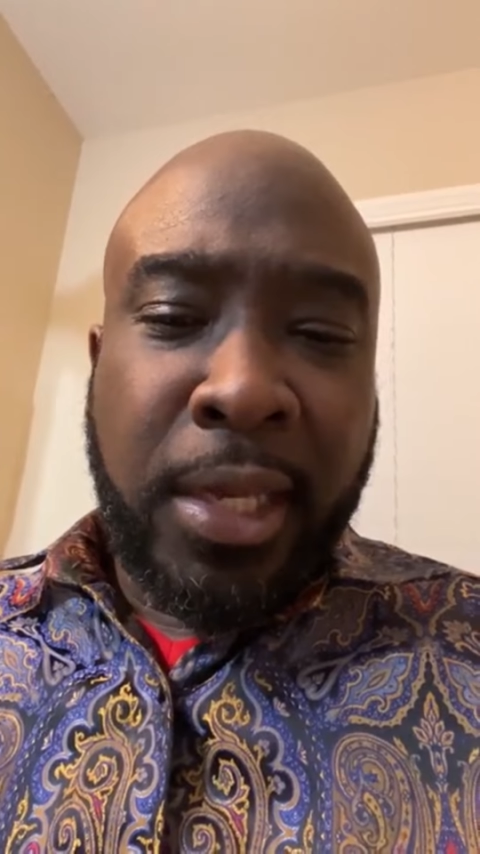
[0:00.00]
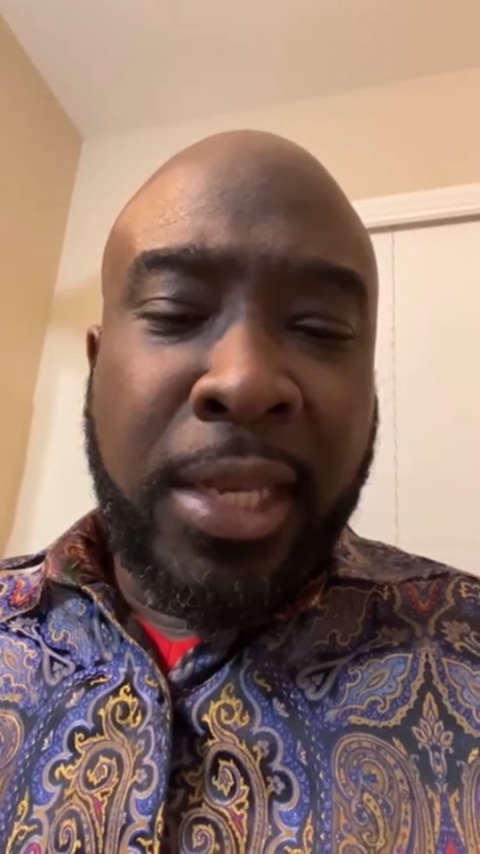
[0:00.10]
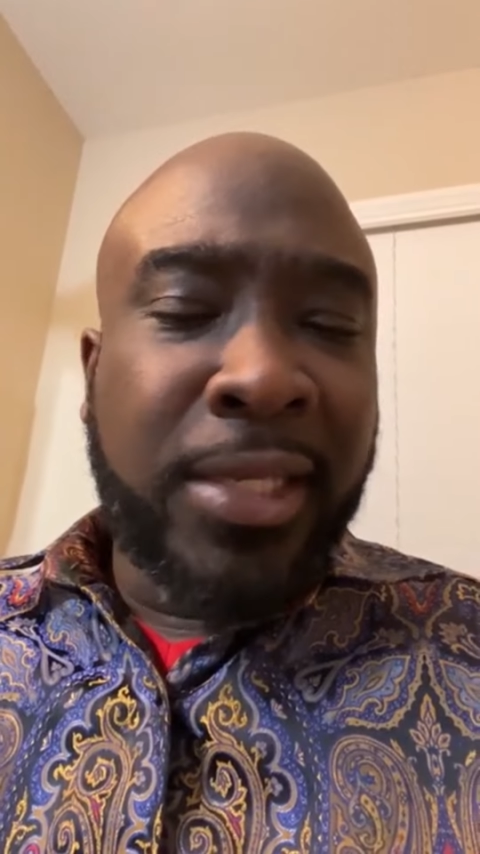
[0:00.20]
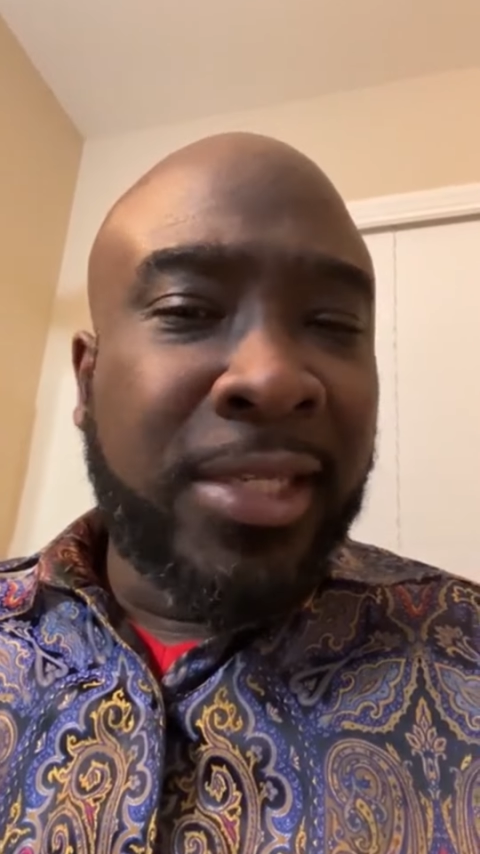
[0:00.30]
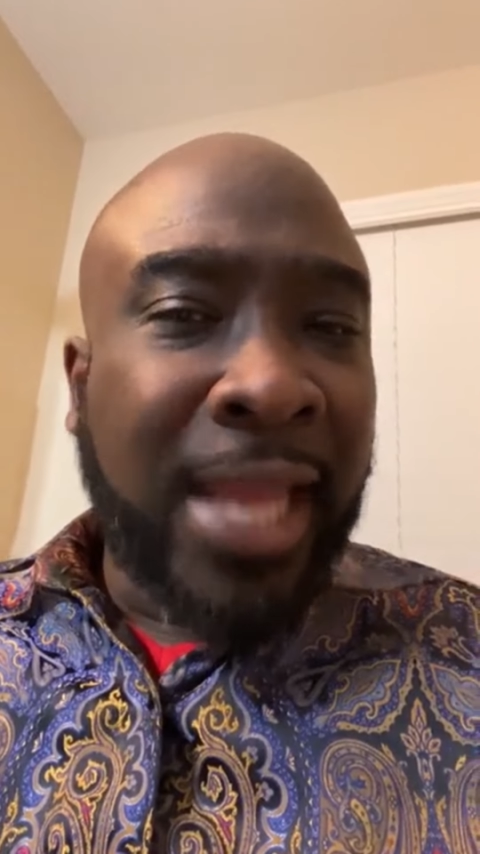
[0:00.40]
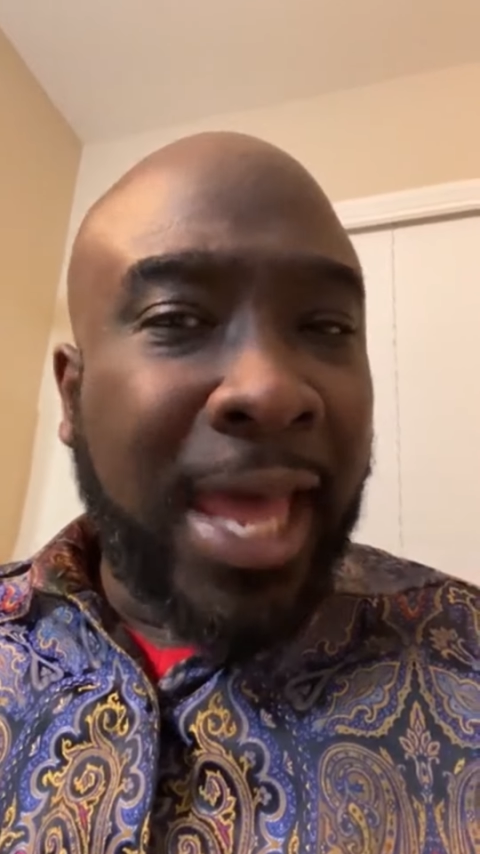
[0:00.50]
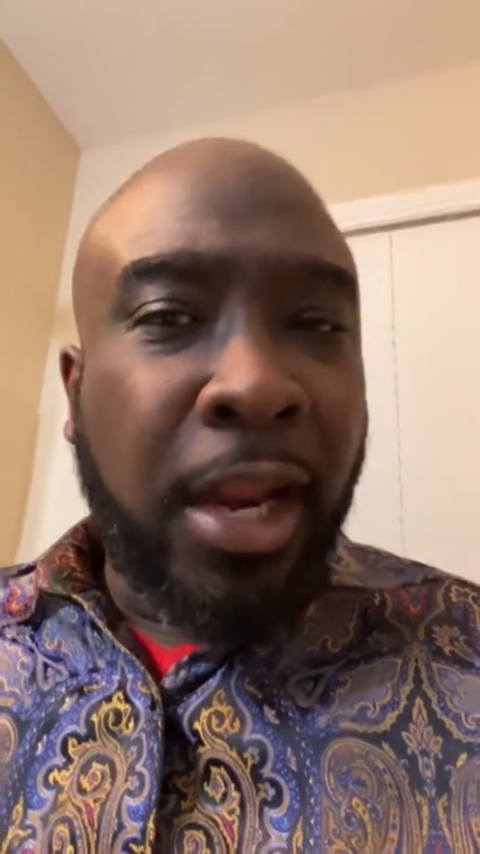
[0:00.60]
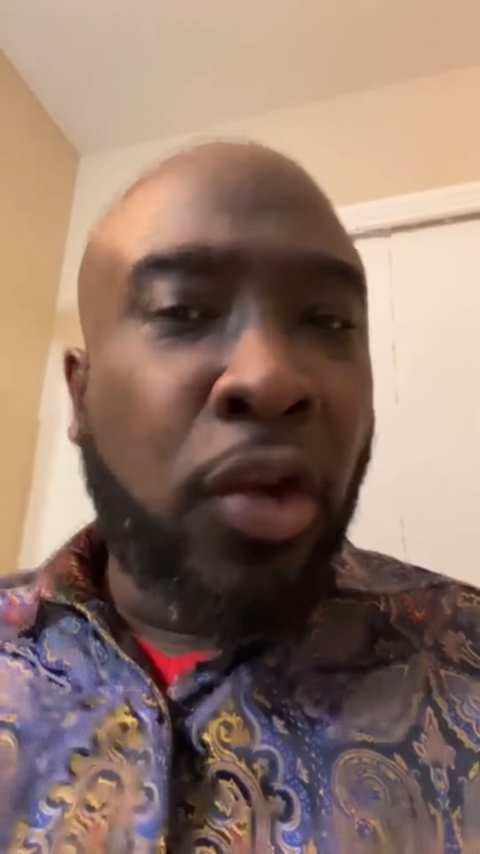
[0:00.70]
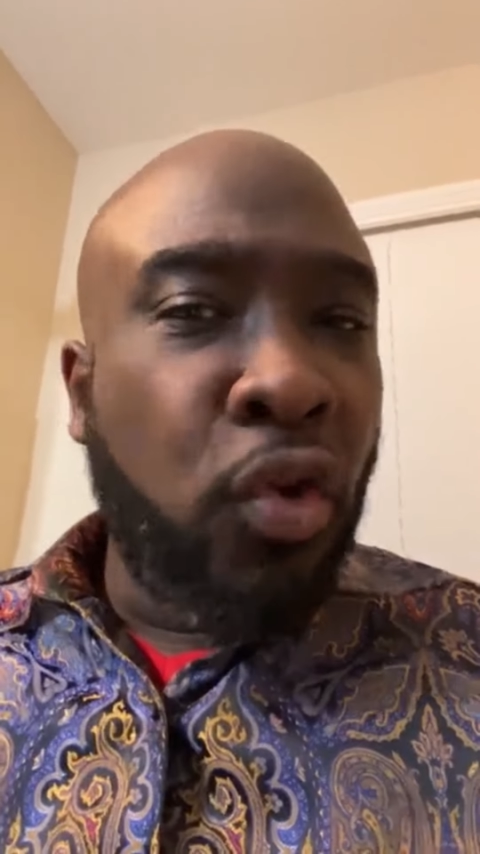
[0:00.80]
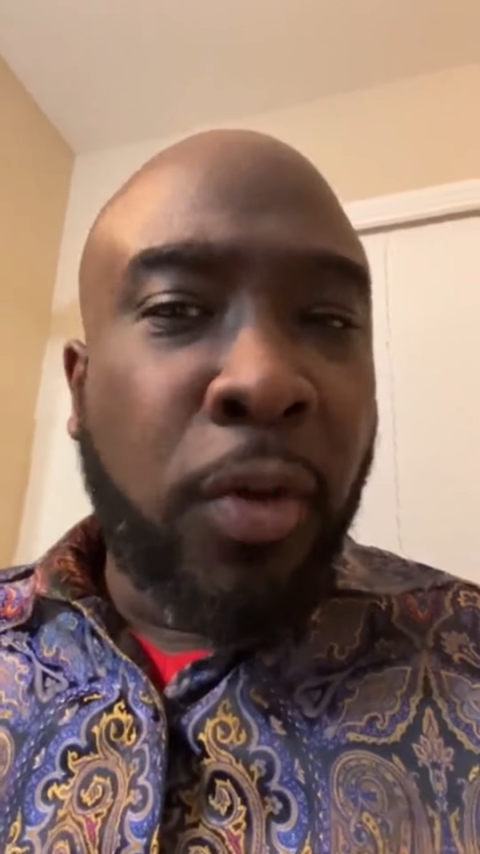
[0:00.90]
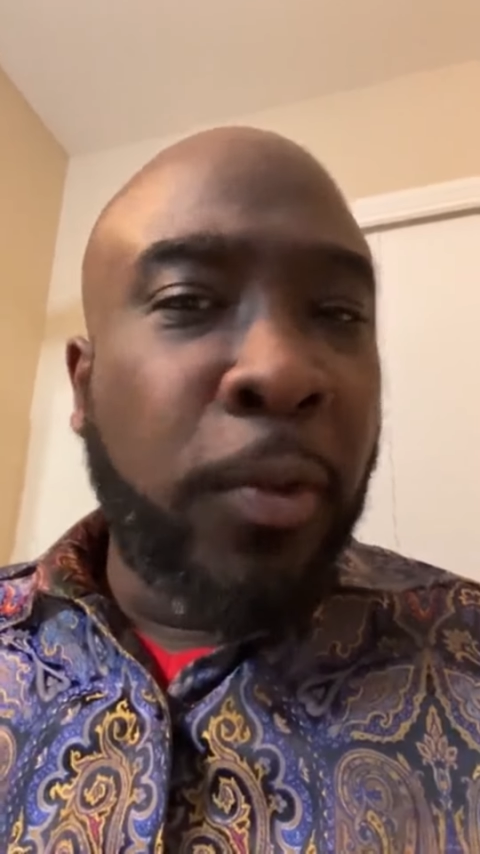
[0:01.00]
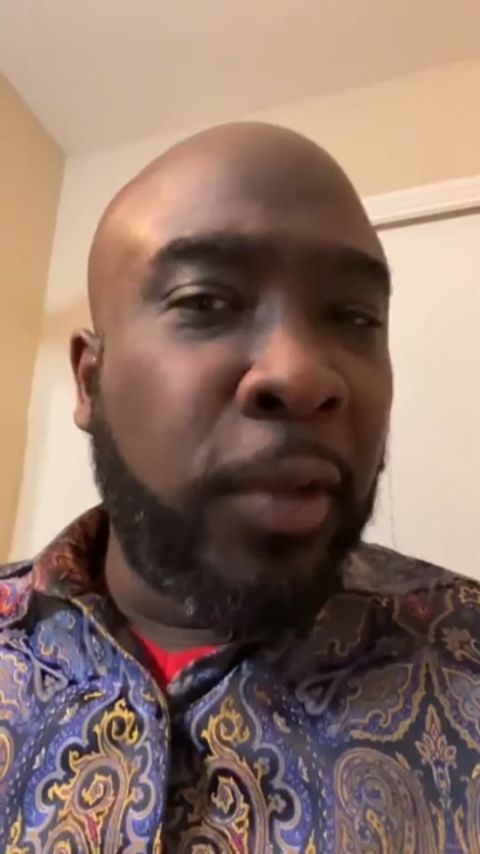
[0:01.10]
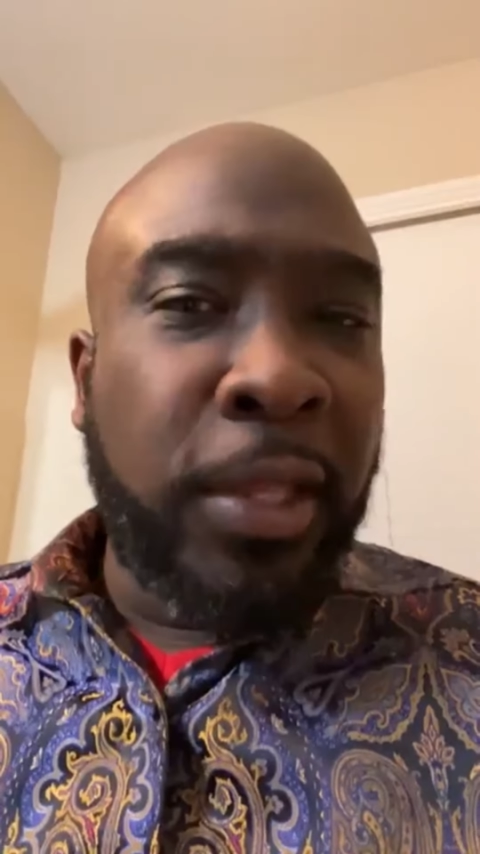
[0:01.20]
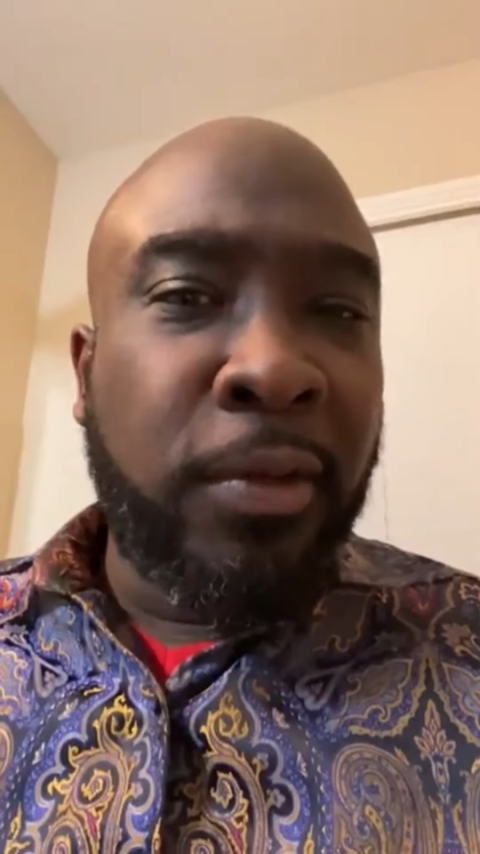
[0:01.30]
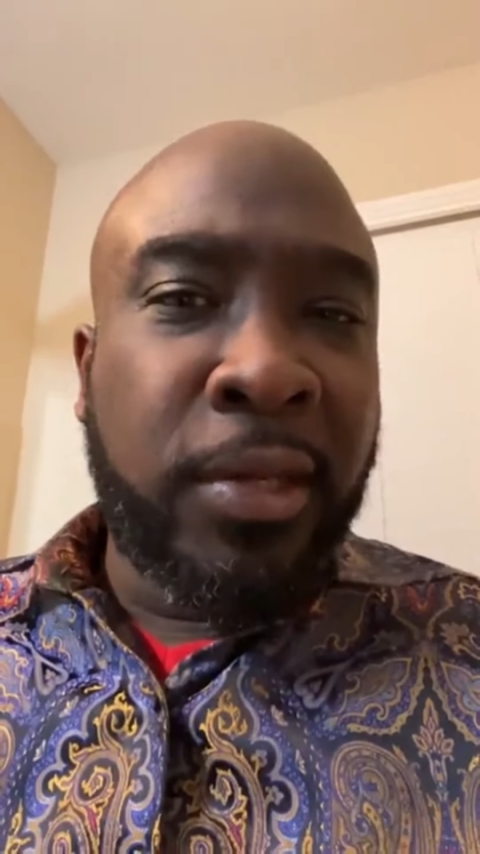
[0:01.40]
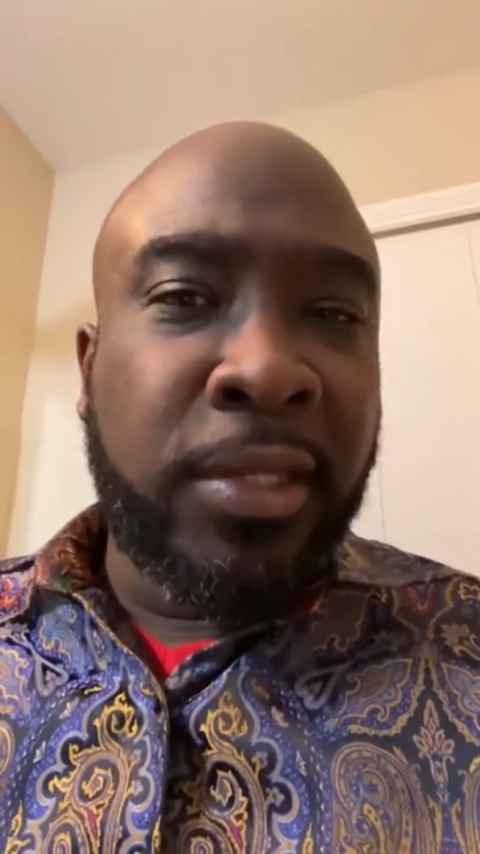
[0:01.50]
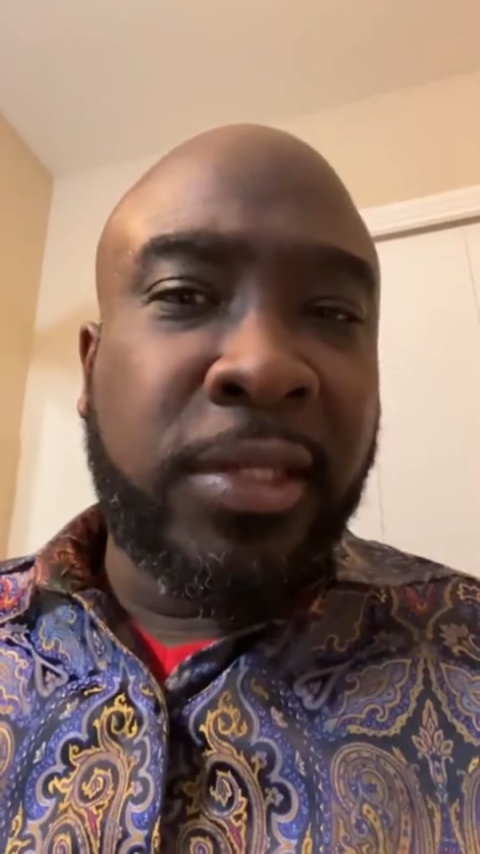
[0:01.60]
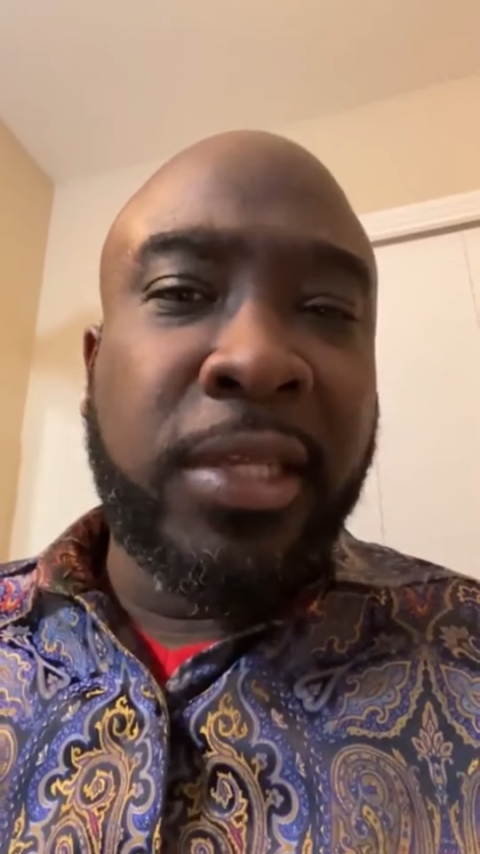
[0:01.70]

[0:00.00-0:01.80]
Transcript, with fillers: It is not a normal illness.